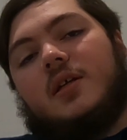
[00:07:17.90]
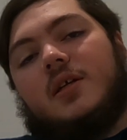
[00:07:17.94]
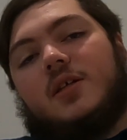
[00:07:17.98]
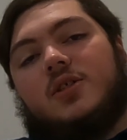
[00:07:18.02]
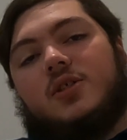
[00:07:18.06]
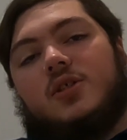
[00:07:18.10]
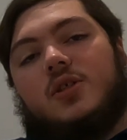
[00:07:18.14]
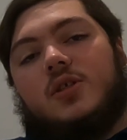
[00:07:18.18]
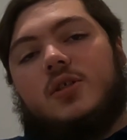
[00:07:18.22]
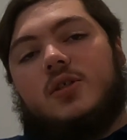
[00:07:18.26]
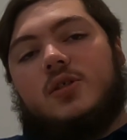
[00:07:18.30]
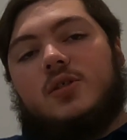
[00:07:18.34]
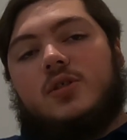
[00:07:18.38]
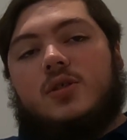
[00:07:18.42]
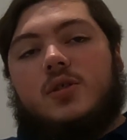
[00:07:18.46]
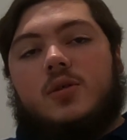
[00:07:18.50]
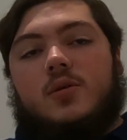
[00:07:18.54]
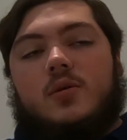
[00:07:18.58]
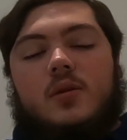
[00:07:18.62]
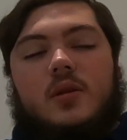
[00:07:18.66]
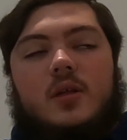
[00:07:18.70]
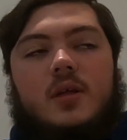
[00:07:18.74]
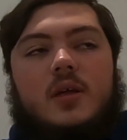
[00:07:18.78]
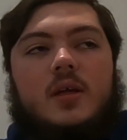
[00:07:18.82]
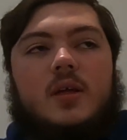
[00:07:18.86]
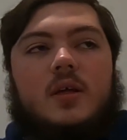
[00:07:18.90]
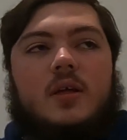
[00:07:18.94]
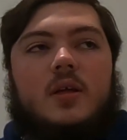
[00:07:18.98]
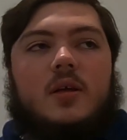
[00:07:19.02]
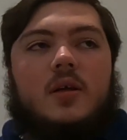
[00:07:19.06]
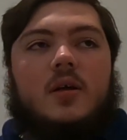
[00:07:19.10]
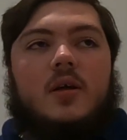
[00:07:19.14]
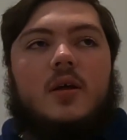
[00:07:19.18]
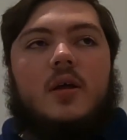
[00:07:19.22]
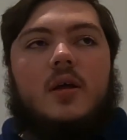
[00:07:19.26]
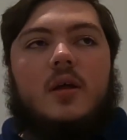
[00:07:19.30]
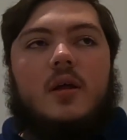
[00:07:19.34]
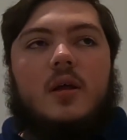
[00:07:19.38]
addition to
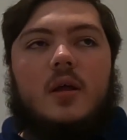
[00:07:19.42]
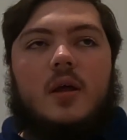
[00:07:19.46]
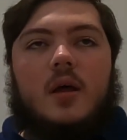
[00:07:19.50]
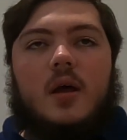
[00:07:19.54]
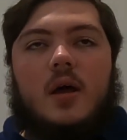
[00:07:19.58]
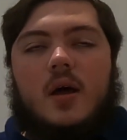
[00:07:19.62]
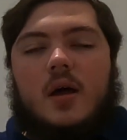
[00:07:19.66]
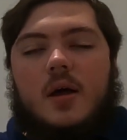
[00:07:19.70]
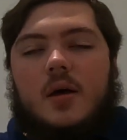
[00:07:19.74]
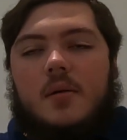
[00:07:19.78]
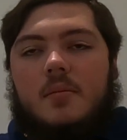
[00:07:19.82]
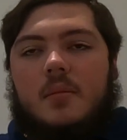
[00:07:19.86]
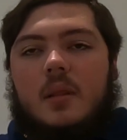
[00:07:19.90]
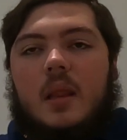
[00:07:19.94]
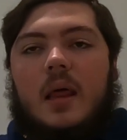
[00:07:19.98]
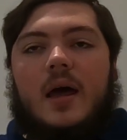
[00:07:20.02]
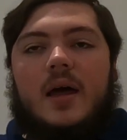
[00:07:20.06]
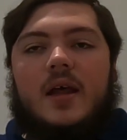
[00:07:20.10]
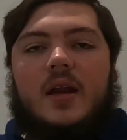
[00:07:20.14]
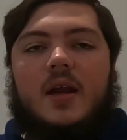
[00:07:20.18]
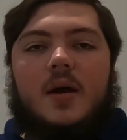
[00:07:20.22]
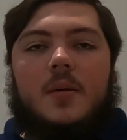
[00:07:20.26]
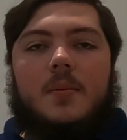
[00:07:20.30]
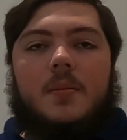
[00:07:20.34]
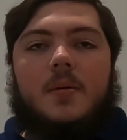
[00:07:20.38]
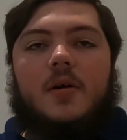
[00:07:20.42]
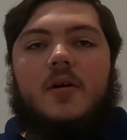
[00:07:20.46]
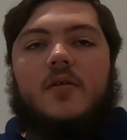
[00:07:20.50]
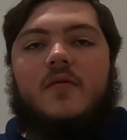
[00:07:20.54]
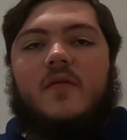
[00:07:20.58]
the lineup